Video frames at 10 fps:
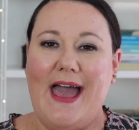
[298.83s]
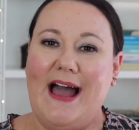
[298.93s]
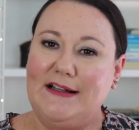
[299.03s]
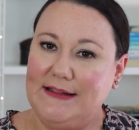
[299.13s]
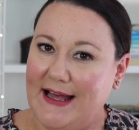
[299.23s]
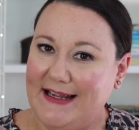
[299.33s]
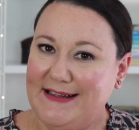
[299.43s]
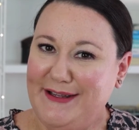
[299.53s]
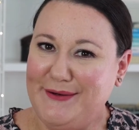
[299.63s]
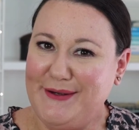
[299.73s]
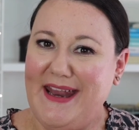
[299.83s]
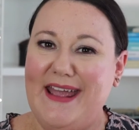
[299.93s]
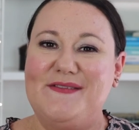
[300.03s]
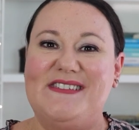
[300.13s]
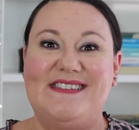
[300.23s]
our likelihood
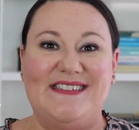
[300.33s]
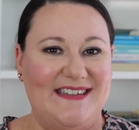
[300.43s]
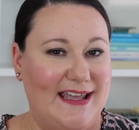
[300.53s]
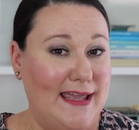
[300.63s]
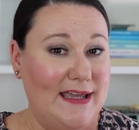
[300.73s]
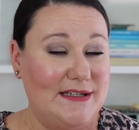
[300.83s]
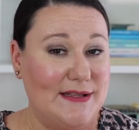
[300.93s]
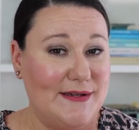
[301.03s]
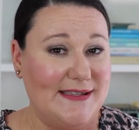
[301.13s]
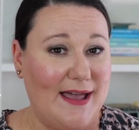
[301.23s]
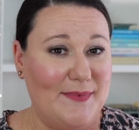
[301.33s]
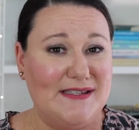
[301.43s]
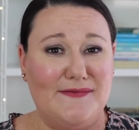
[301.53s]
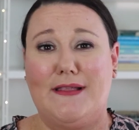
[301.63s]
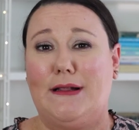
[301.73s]
of sticking to those
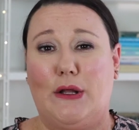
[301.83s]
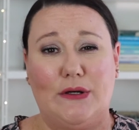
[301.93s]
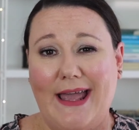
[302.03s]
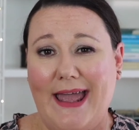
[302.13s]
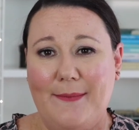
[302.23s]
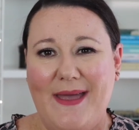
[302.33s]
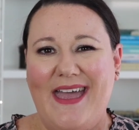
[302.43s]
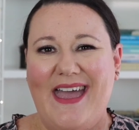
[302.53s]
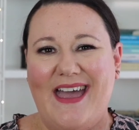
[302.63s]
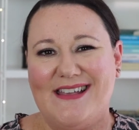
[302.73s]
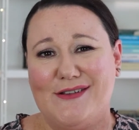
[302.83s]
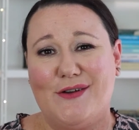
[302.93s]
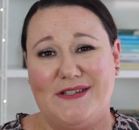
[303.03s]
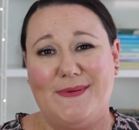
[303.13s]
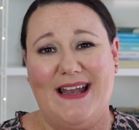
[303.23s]
habits for the long game has
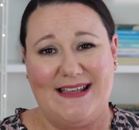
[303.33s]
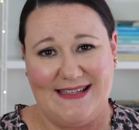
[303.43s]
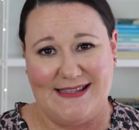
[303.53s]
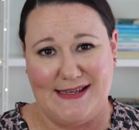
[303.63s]
got to be less than